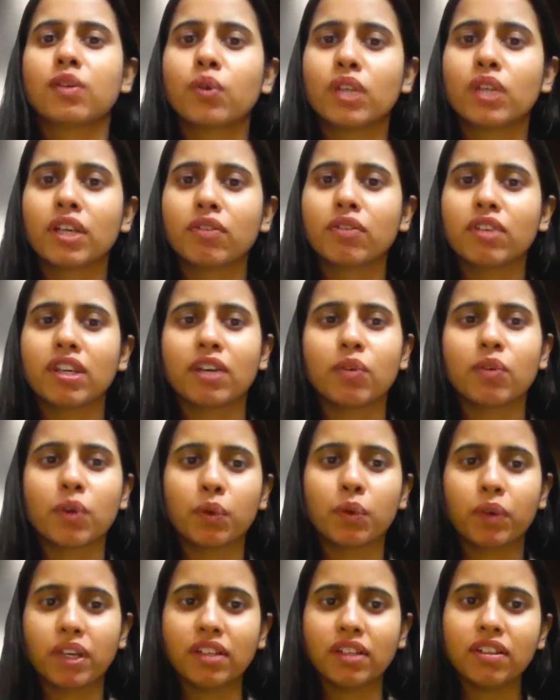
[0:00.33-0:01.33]
Good evening,
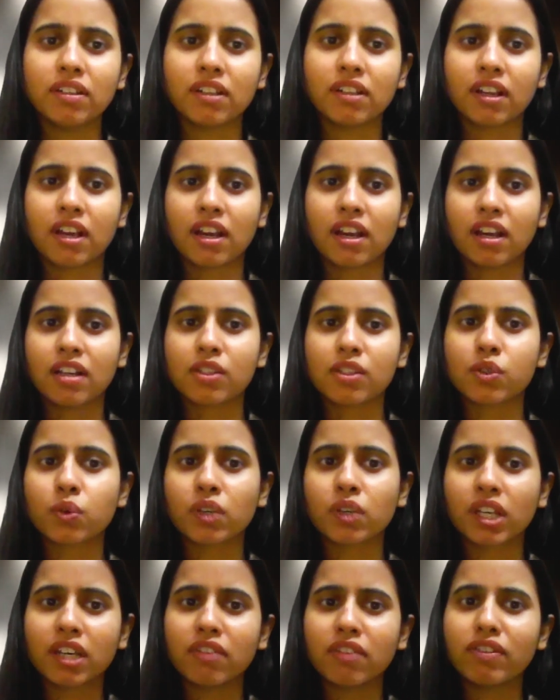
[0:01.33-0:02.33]
everyone.
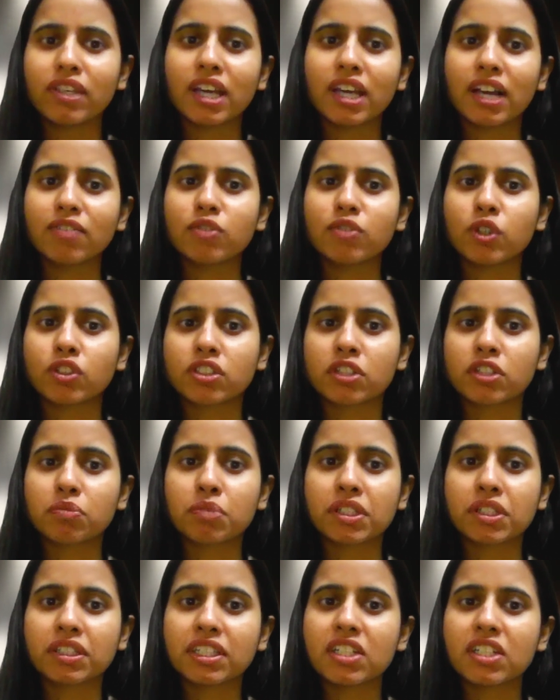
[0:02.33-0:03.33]
Today we have Dr.
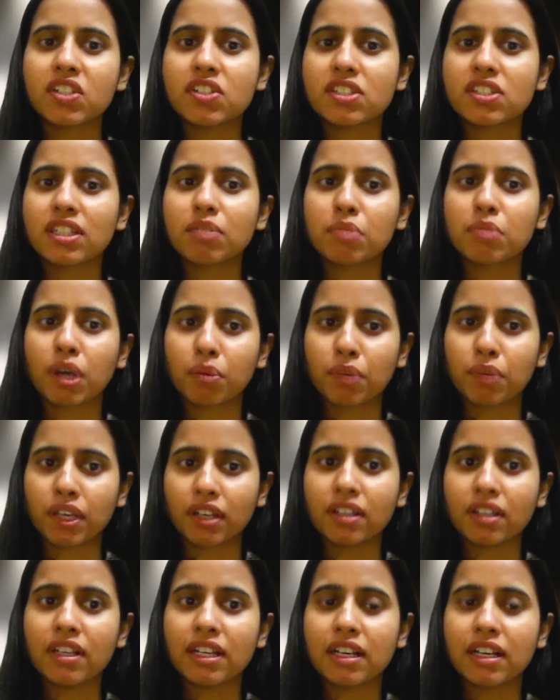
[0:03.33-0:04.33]
Prateesh C
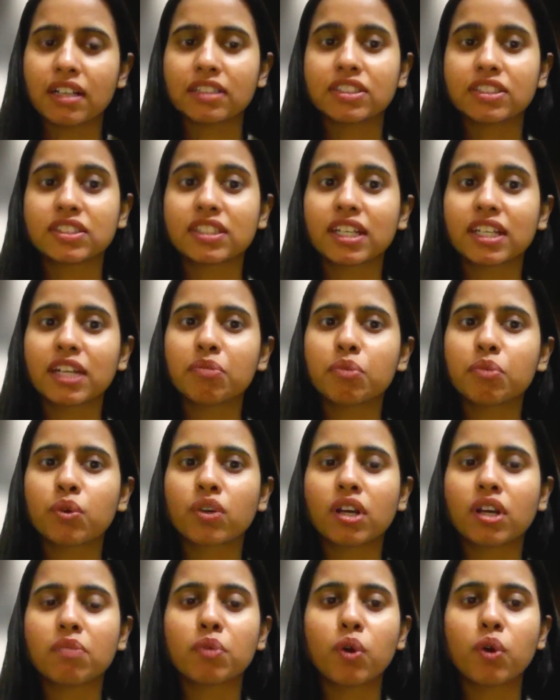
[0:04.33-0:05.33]
Mammen, State
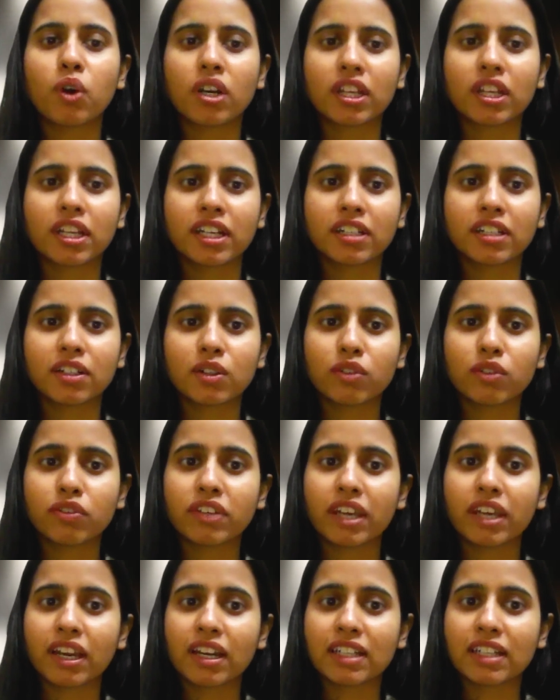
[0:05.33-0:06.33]
Program Coordinator
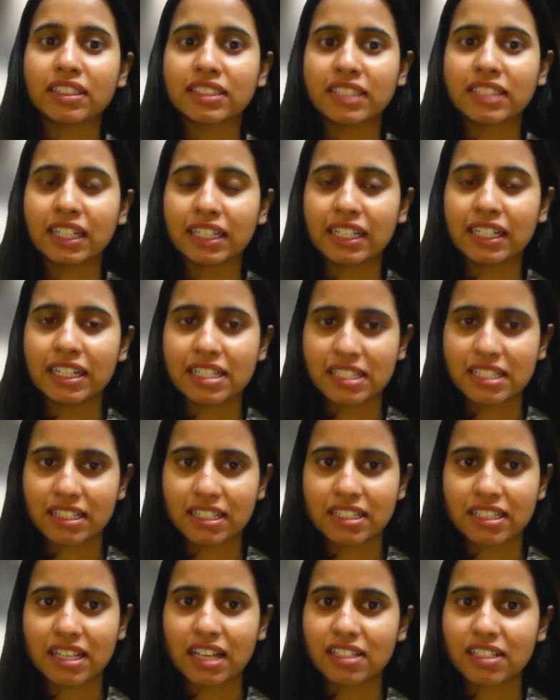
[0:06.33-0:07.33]
of Kerala State
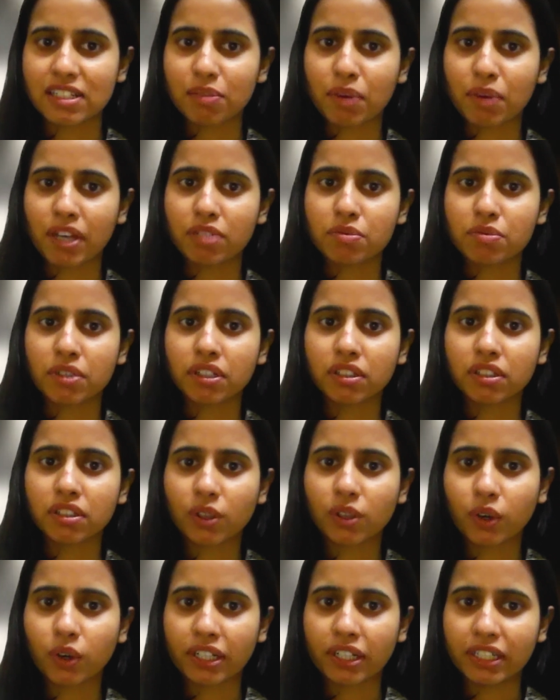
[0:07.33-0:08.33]
Disaster Management
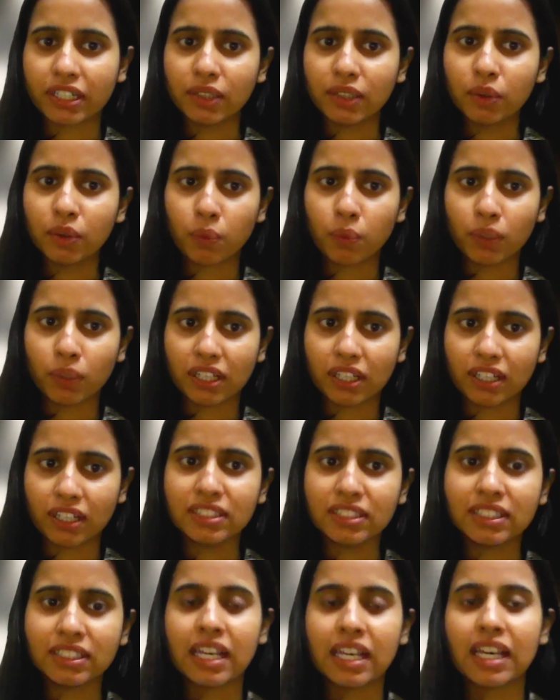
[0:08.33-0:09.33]
Authority, with
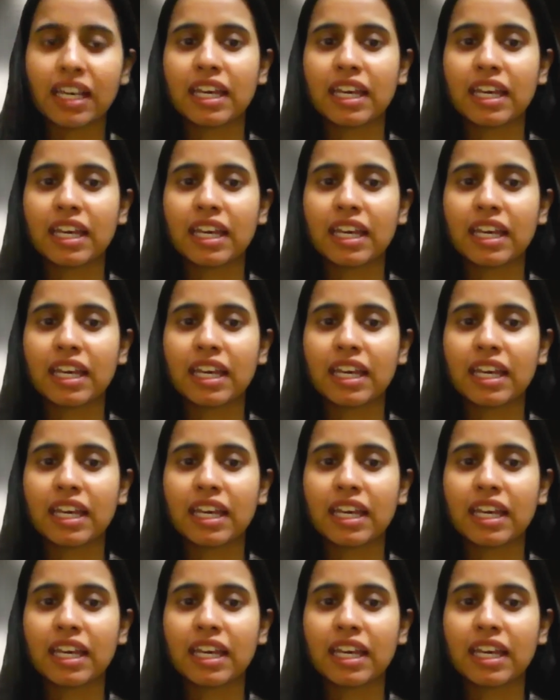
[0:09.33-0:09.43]
us.